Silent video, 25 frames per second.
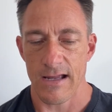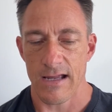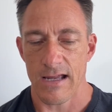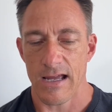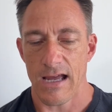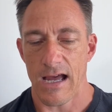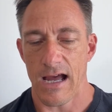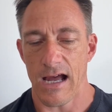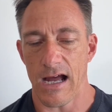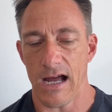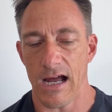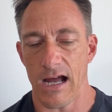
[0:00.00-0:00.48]

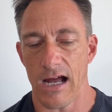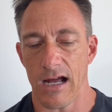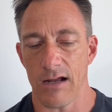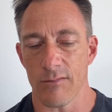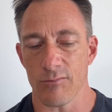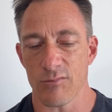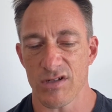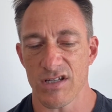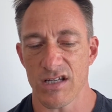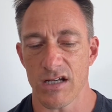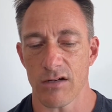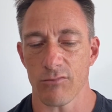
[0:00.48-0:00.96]

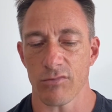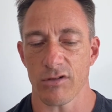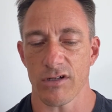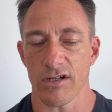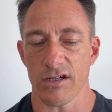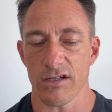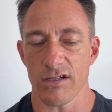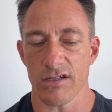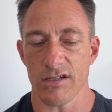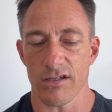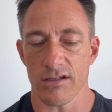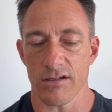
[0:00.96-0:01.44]
Some
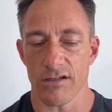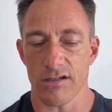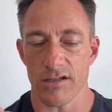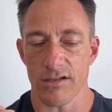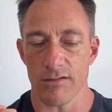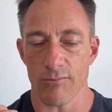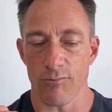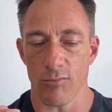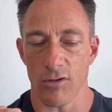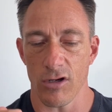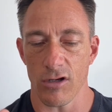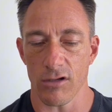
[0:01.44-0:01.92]
can
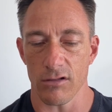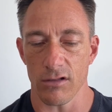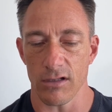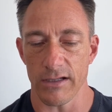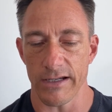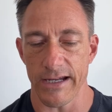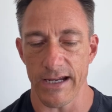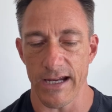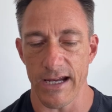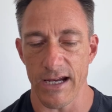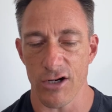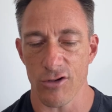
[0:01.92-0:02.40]

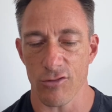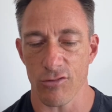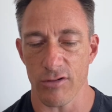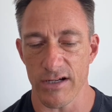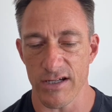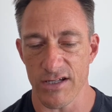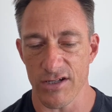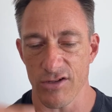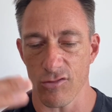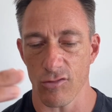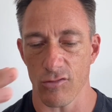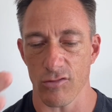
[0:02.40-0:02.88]
mildly
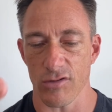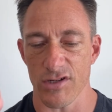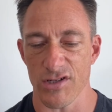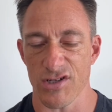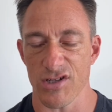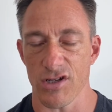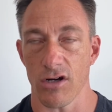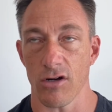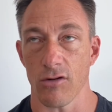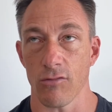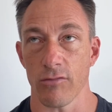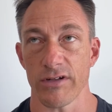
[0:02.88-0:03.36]
increase
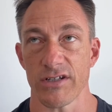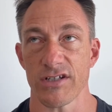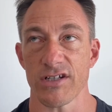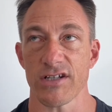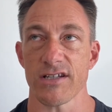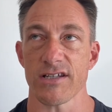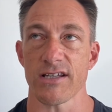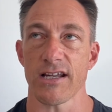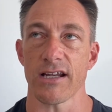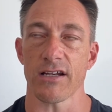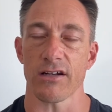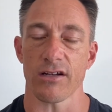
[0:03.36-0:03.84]
cortisol, which
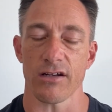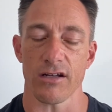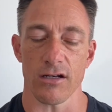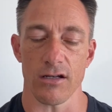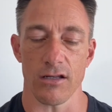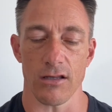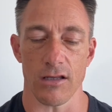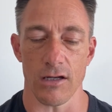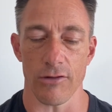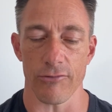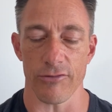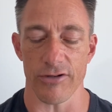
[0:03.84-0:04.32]
is then going to
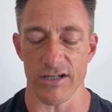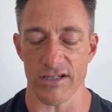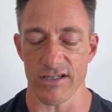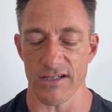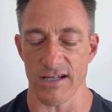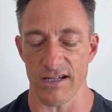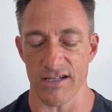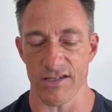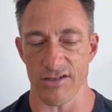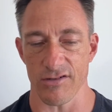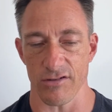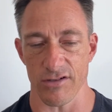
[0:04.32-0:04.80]
lower your
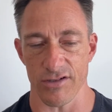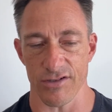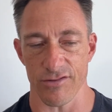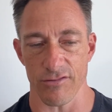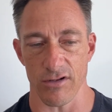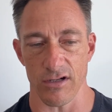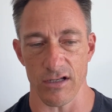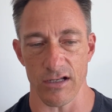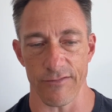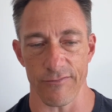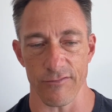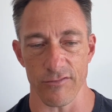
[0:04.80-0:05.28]

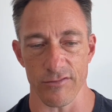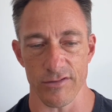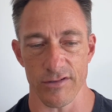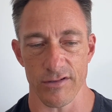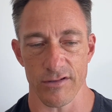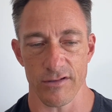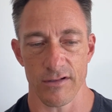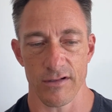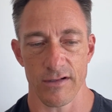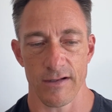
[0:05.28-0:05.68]
testosterone levels.